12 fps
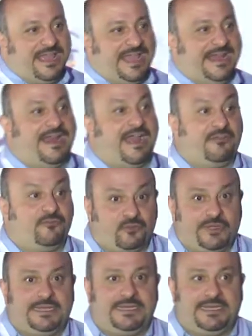and I
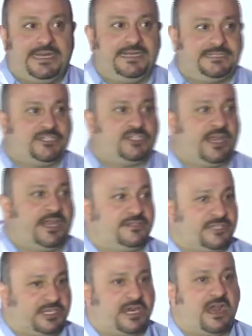really need to
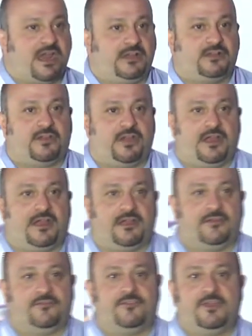change the color
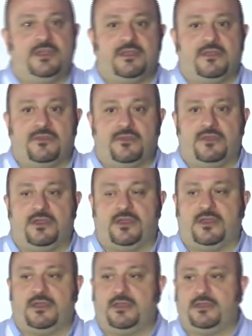of
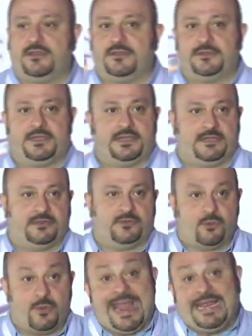
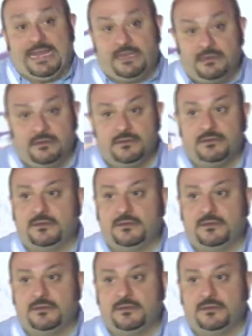the wagon,